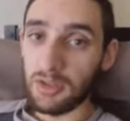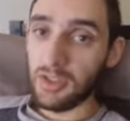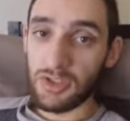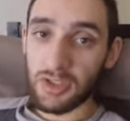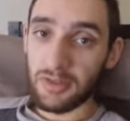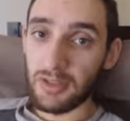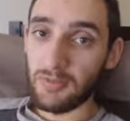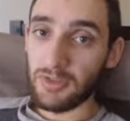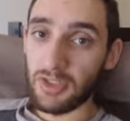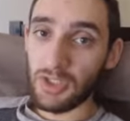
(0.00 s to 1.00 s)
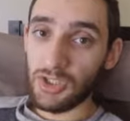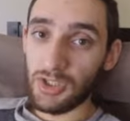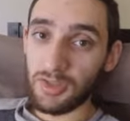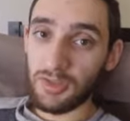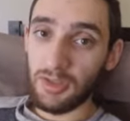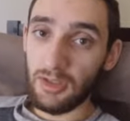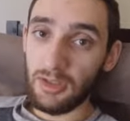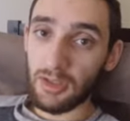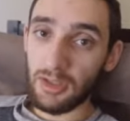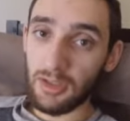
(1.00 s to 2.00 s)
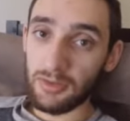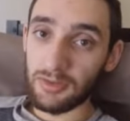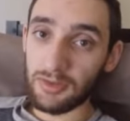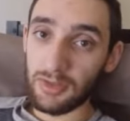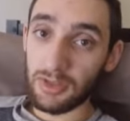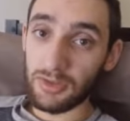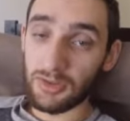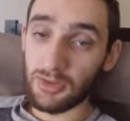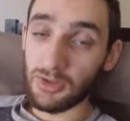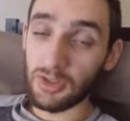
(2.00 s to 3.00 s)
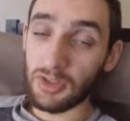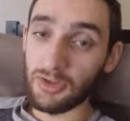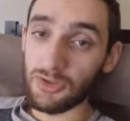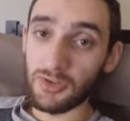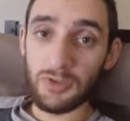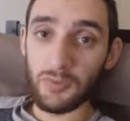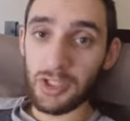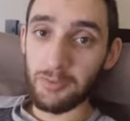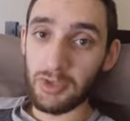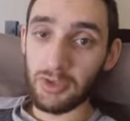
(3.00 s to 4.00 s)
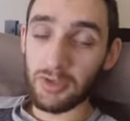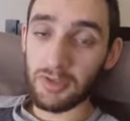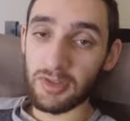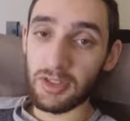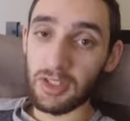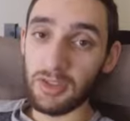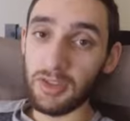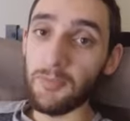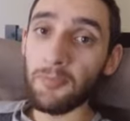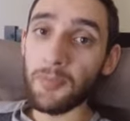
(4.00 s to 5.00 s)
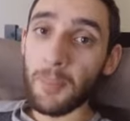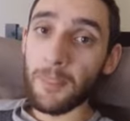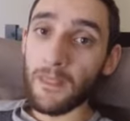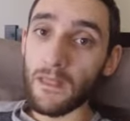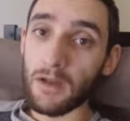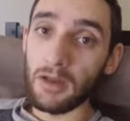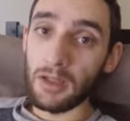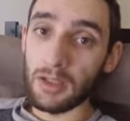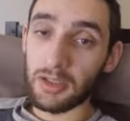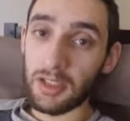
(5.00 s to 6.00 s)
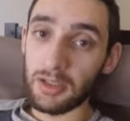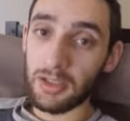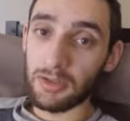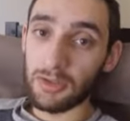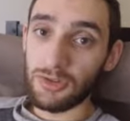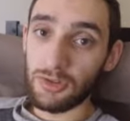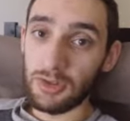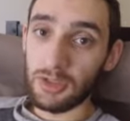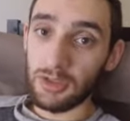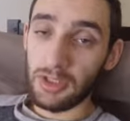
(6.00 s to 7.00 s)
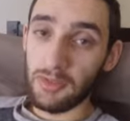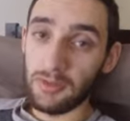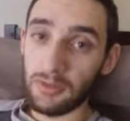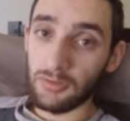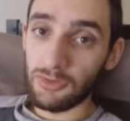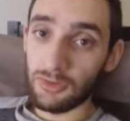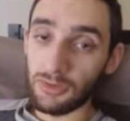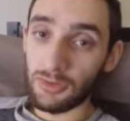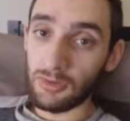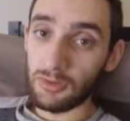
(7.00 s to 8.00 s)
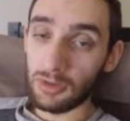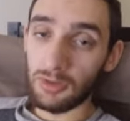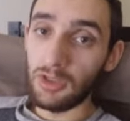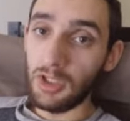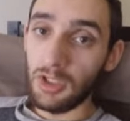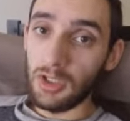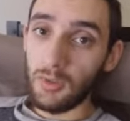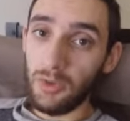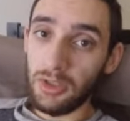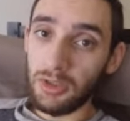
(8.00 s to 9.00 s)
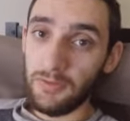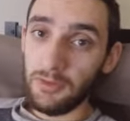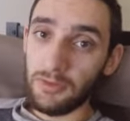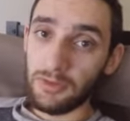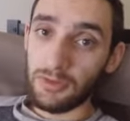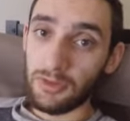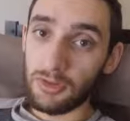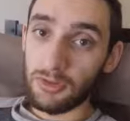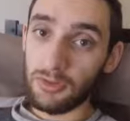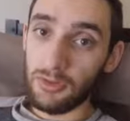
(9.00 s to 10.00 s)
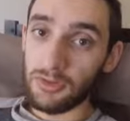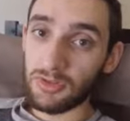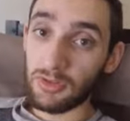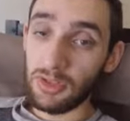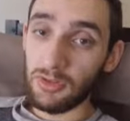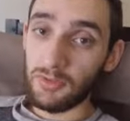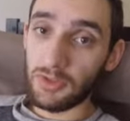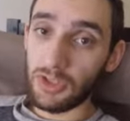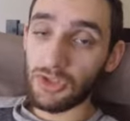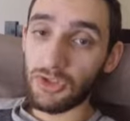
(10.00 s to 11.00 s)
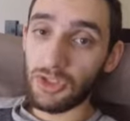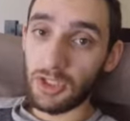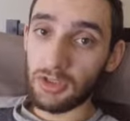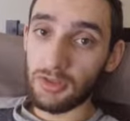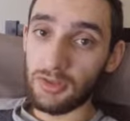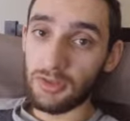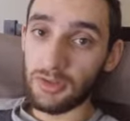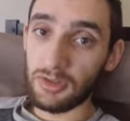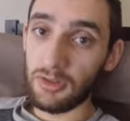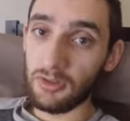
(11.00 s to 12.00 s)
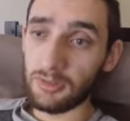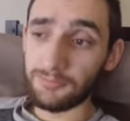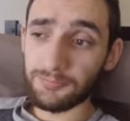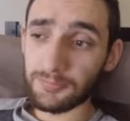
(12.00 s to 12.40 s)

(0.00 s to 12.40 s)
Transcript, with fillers: Let's just start with Russia and see how uh, social cultural environment in this country uh, connected to the novel of George Orwell. Well, if you turn on news on any of Russian channels or